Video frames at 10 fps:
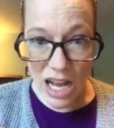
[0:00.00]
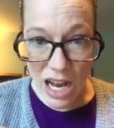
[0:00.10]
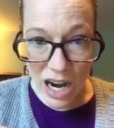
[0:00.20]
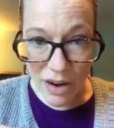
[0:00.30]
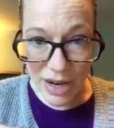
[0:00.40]

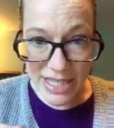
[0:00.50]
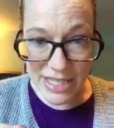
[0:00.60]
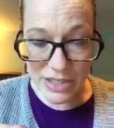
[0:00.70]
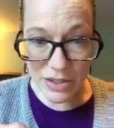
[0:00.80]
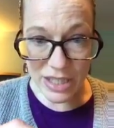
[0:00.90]
All right,
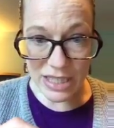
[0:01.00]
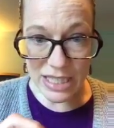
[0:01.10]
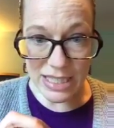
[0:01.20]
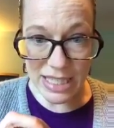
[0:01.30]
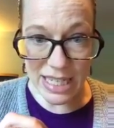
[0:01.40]
Senora
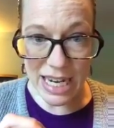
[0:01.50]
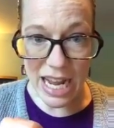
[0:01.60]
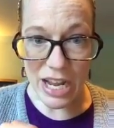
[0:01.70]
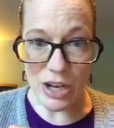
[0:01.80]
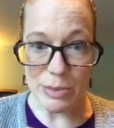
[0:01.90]
Klesson,
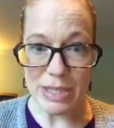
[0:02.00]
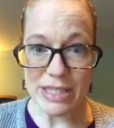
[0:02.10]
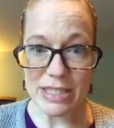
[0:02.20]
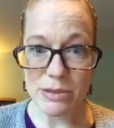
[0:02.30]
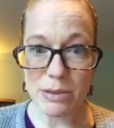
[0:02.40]
I hope that
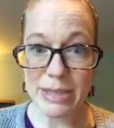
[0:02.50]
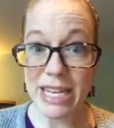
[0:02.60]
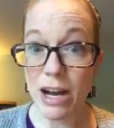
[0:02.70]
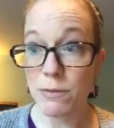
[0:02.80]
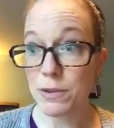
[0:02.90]
this will be
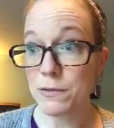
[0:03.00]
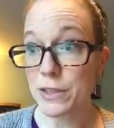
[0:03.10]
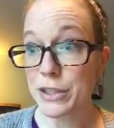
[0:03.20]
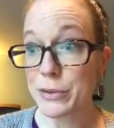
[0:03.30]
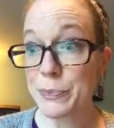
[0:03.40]
helpful for
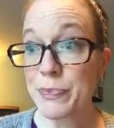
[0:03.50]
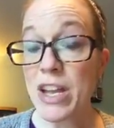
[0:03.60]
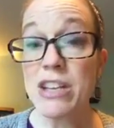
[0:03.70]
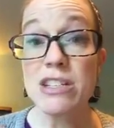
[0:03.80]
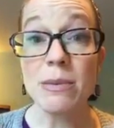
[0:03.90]
you.
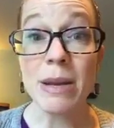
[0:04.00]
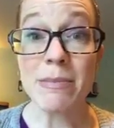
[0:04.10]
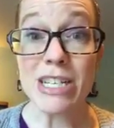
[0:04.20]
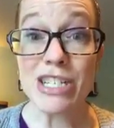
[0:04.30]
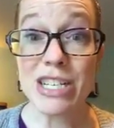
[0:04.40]
So my
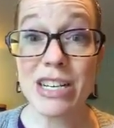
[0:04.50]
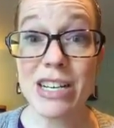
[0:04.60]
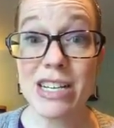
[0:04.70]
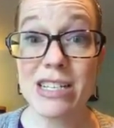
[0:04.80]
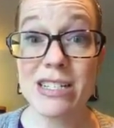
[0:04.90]
mission
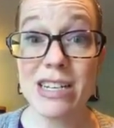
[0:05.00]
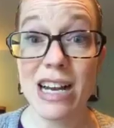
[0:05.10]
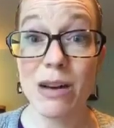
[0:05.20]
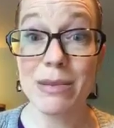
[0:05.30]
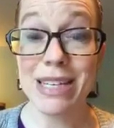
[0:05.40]
is to
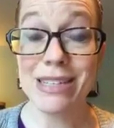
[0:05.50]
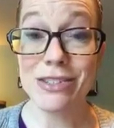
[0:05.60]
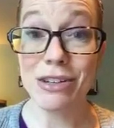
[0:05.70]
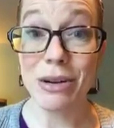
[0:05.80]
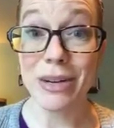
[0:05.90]
help kids
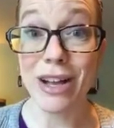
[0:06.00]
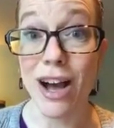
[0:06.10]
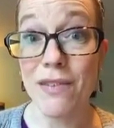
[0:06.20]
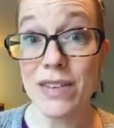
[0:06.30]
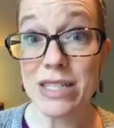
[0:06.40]
grow in
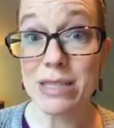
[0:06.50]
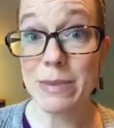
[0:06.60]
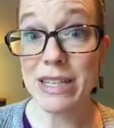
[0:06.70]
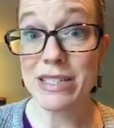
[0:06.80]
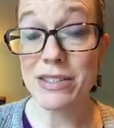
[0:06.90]
confidence,
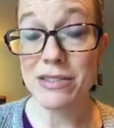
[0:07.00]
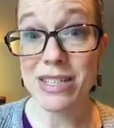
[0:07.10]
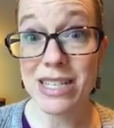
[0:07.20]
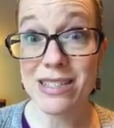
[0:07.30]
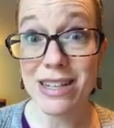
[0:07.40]
because those
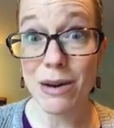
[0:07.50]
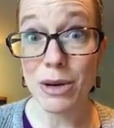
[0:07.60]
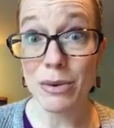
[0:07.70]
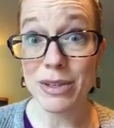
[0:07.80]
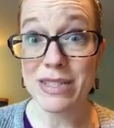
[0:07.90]
kids that I
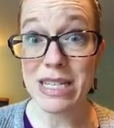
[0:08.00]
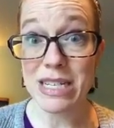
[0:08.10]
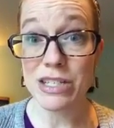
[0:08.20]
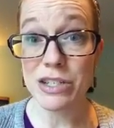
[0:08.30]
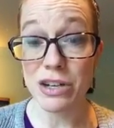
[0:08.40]
work with tend
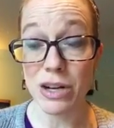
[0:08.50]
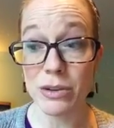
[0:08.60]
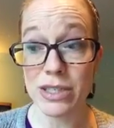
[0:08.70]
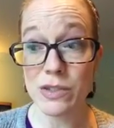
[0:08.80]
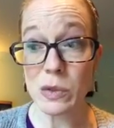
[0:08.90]
to struggle
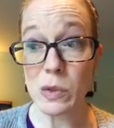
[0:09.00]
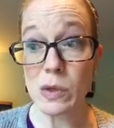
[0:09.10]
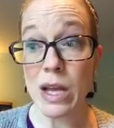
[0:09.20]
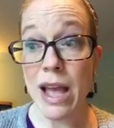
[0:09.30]
in school.